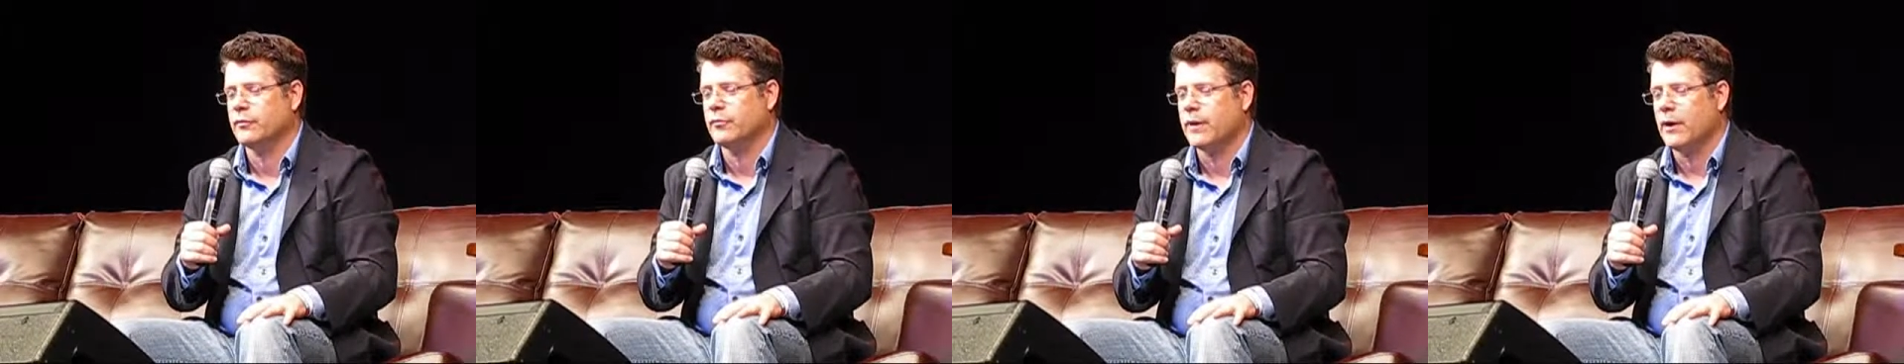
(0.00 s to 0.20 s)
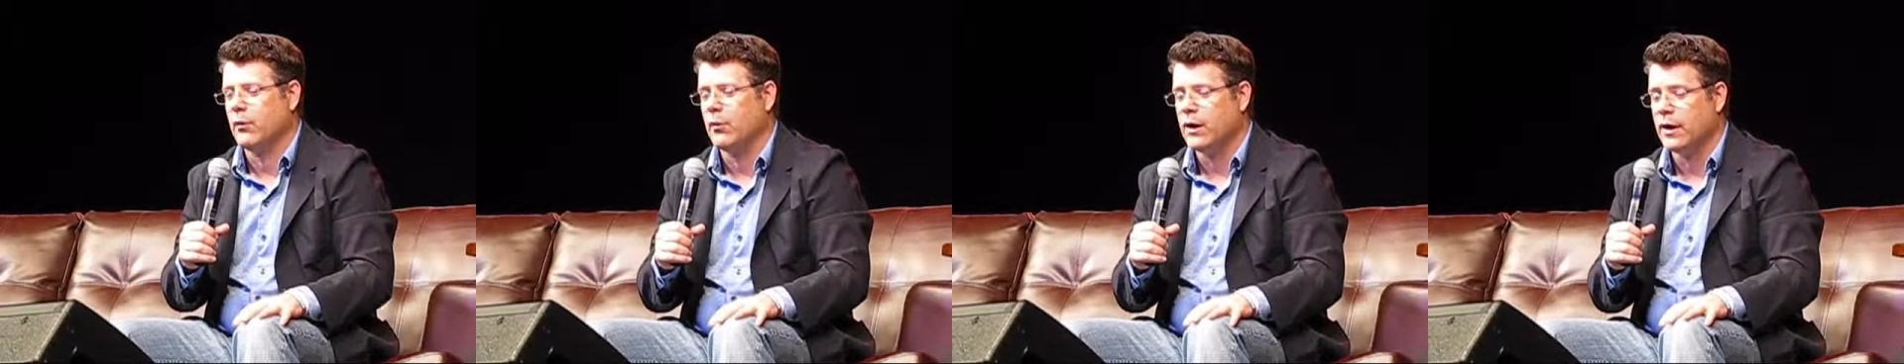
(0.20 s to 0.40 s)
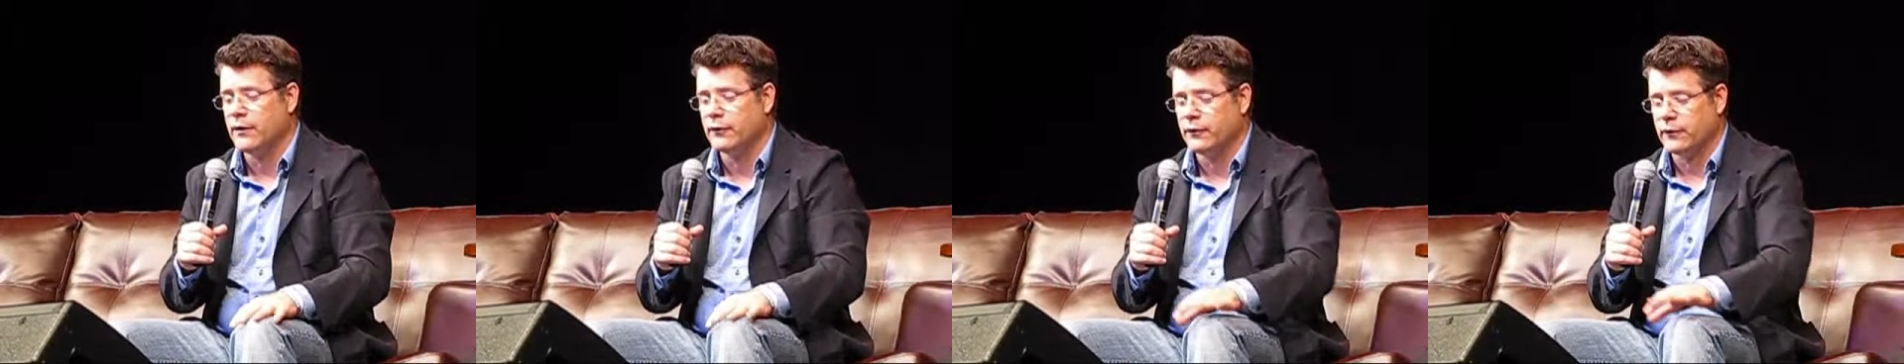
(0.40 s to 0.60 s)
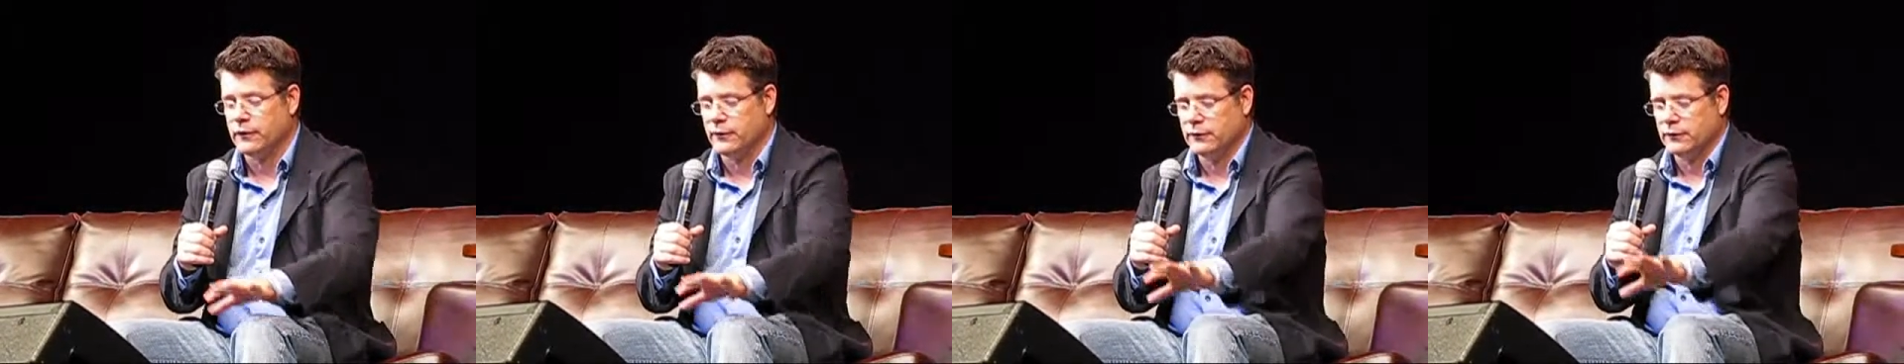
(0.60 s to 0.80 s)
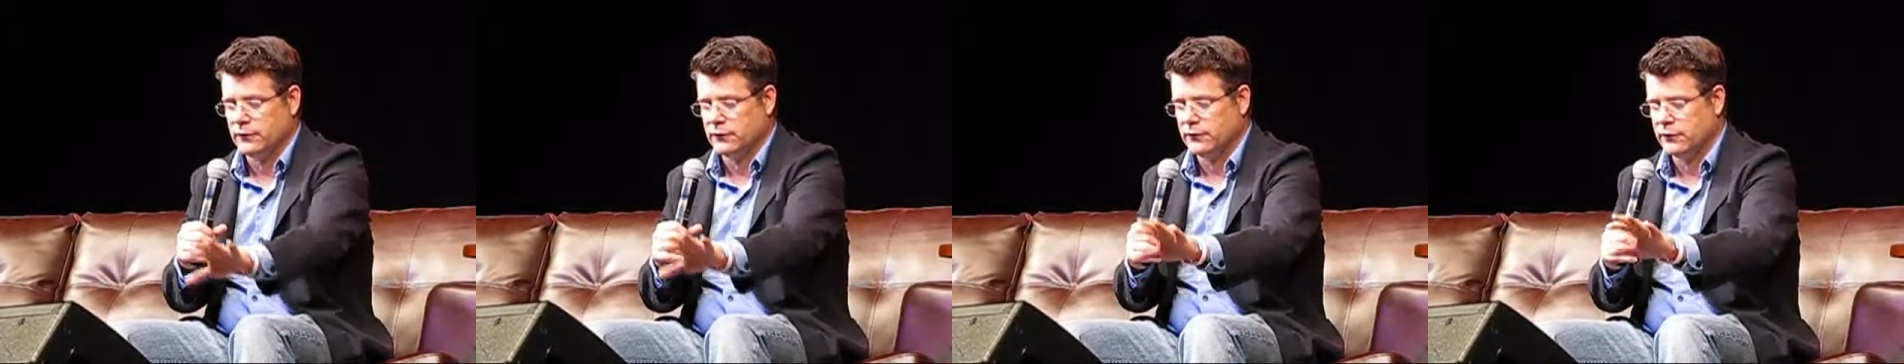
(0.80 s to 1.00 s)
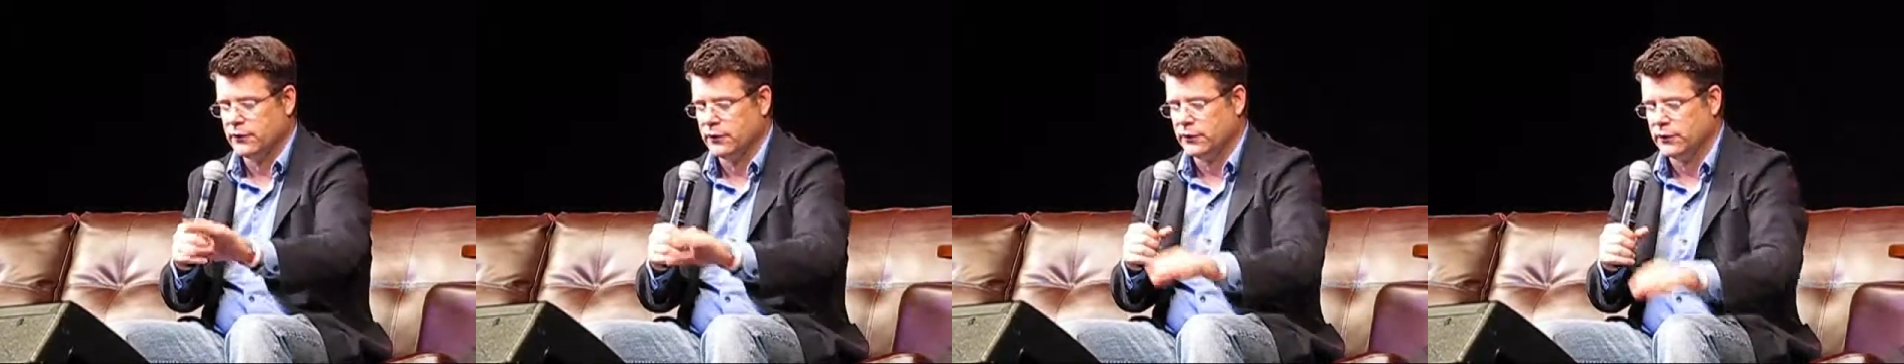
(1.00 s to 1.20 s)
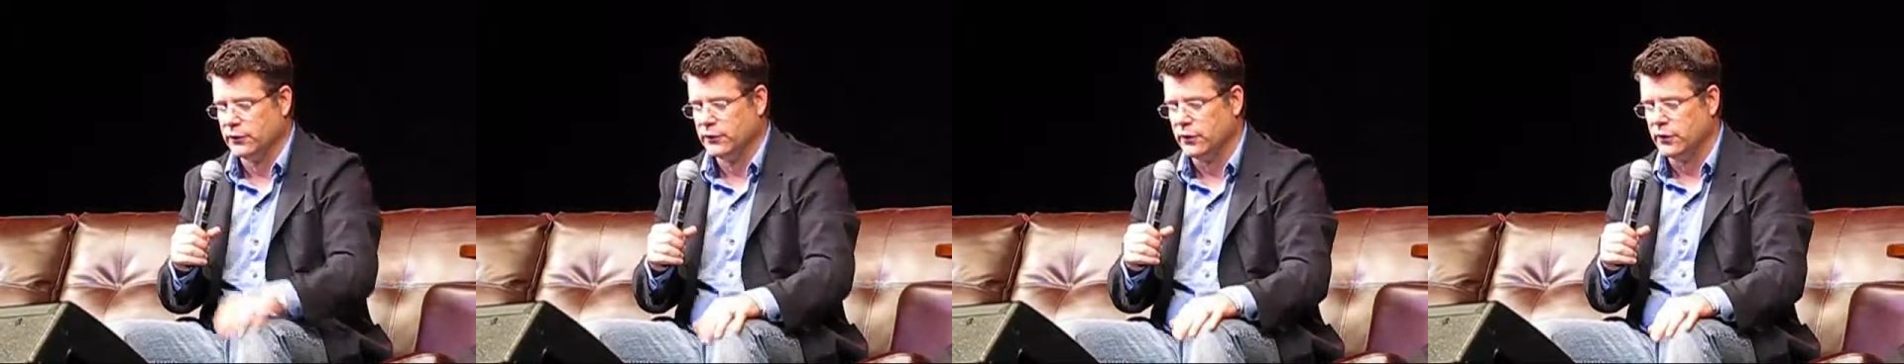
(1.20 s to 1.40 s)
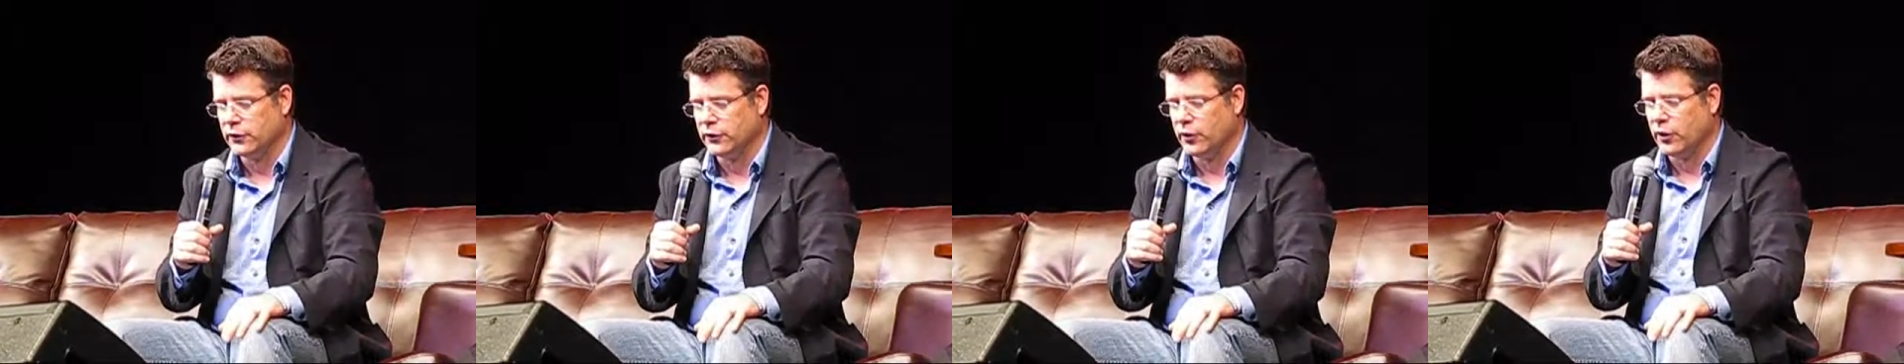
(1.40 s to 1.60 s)
my wife and
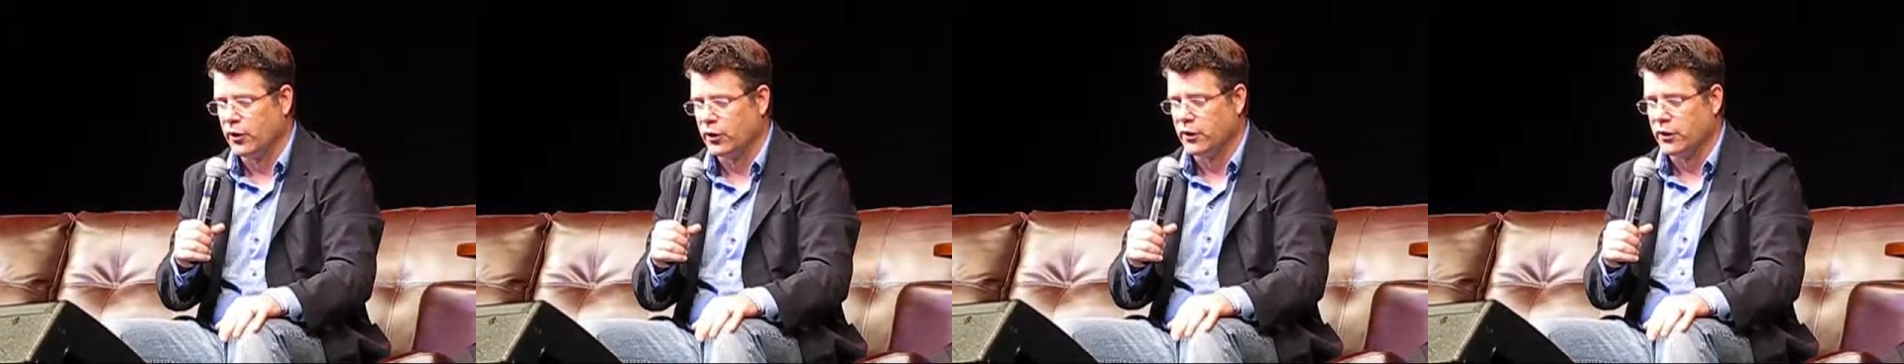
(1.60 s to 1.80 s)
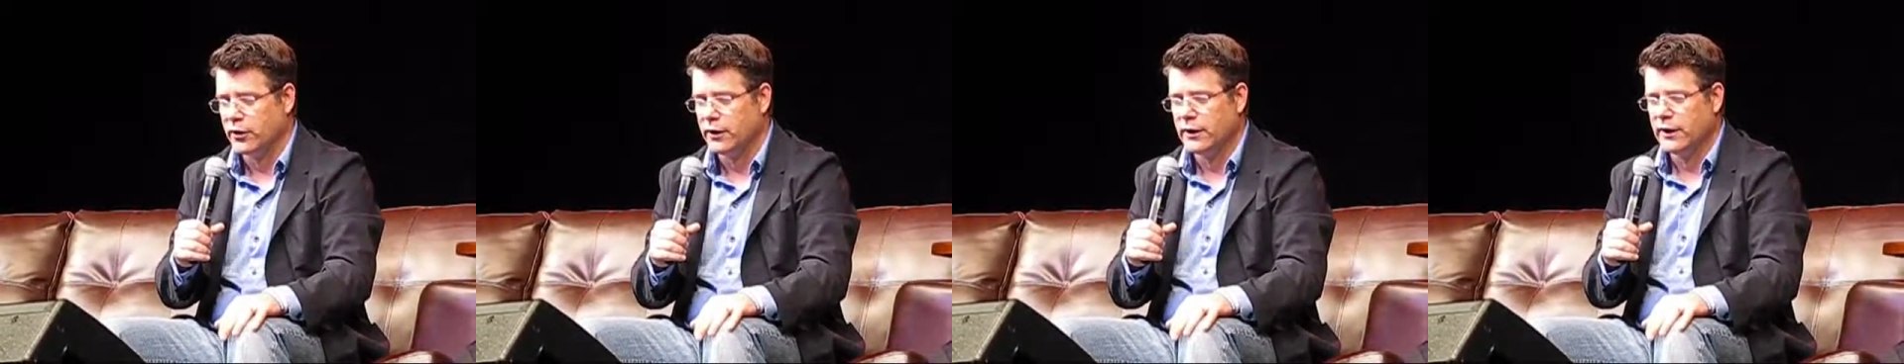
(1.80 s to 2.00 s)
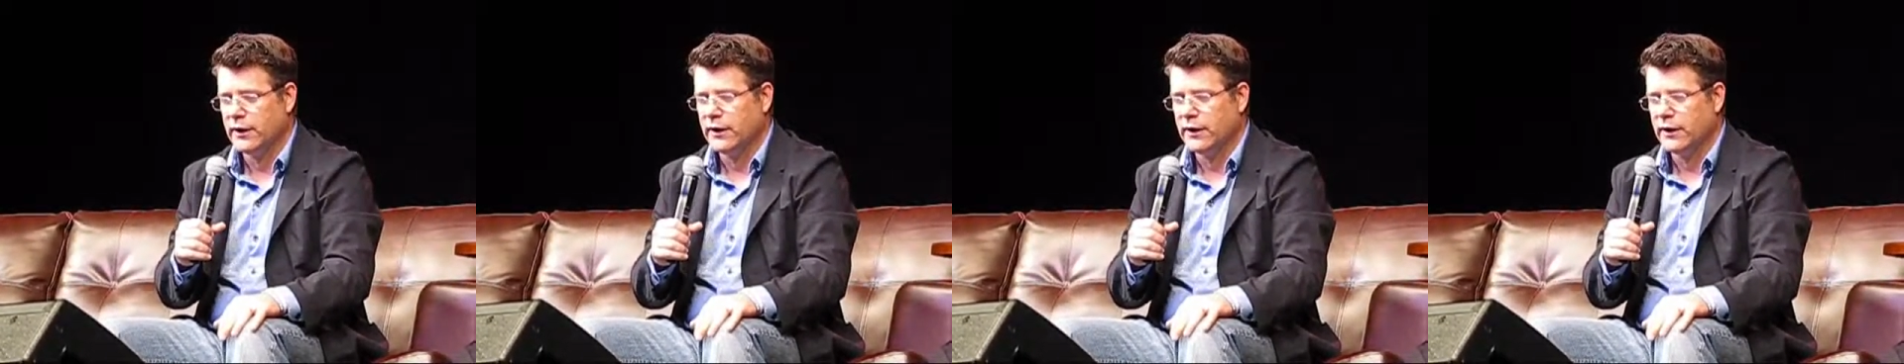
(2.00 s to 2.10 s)
young daughter,